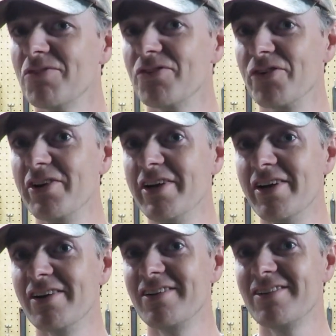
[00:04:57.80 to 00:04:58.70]
3
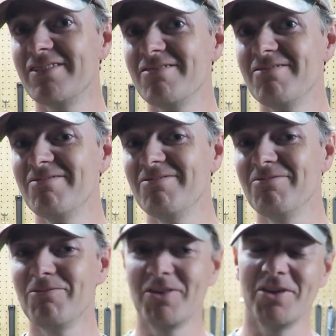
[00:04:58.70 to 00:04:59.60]
years?
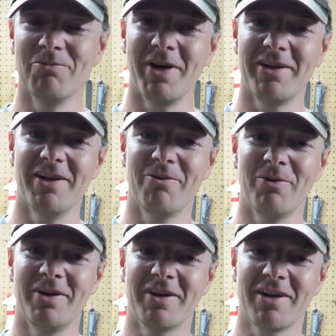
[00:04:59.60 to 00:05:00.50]
You might not
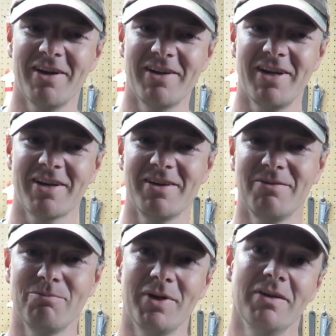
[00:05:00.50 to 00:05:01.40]
want to contact
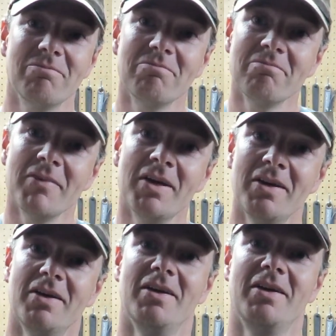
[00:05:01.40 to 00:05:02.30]
them, but
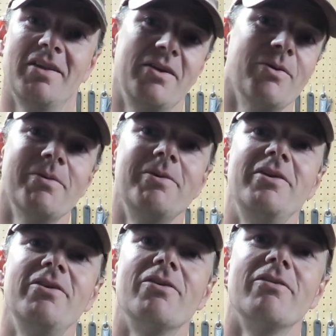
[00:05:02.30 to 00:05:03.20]
they want me
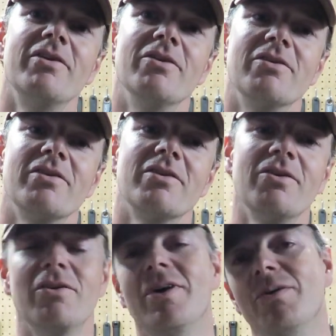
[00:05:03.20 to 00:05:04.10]
to do reviews,
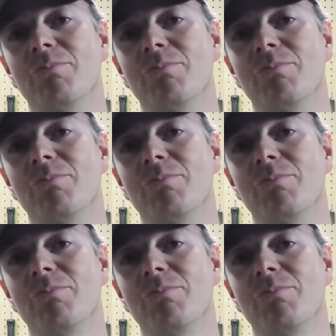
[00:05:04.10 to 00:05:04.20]
so I'll